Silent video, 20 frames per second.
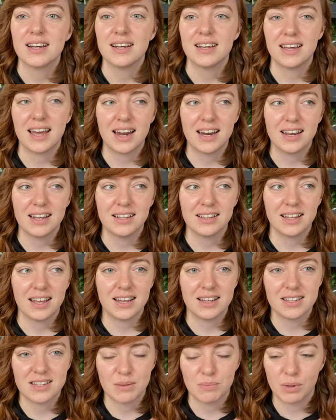getting
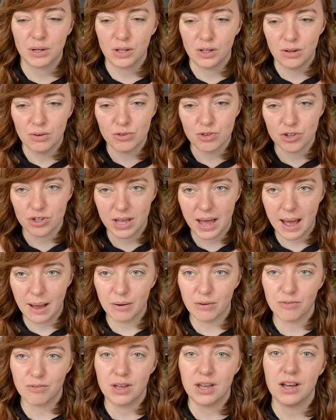like some enclosures out
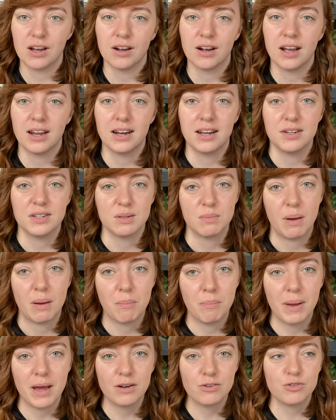of here and into my
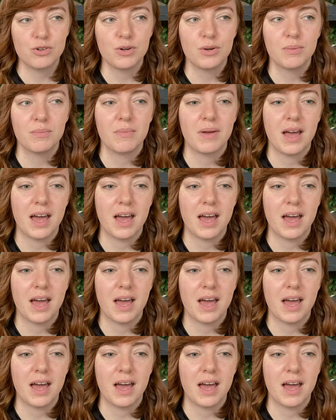bedroom